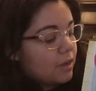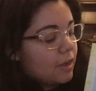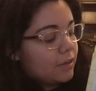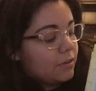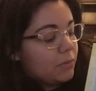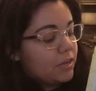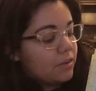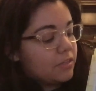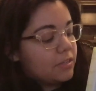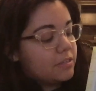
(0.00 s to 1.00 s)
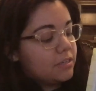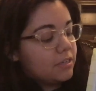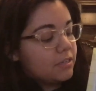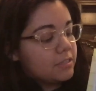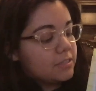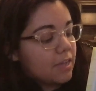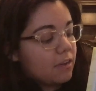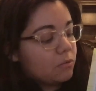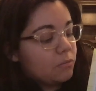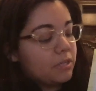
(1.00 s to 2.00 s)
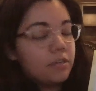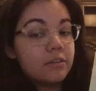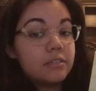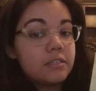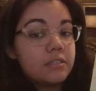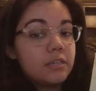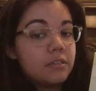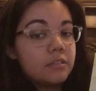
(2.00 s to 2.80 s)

We hear the d sound when we hear d.